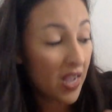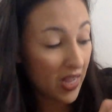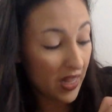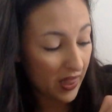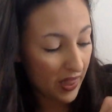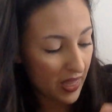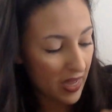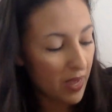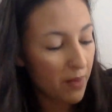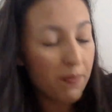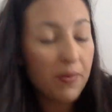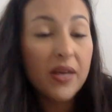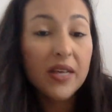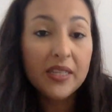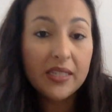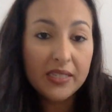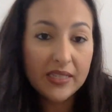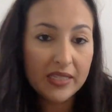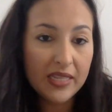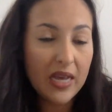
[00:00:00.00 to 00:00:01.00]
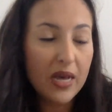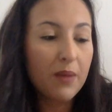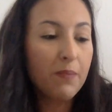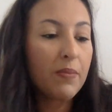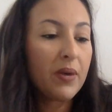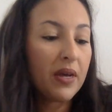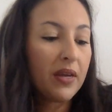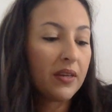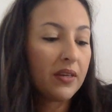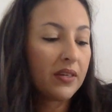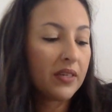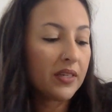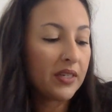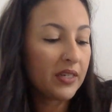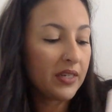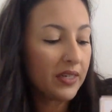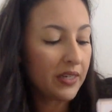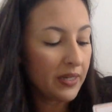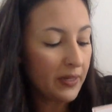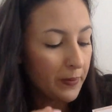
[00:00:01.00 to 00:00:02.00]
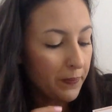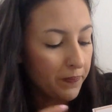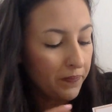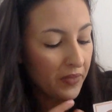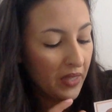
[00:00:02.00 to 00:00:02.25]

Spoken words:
Club sub. Good.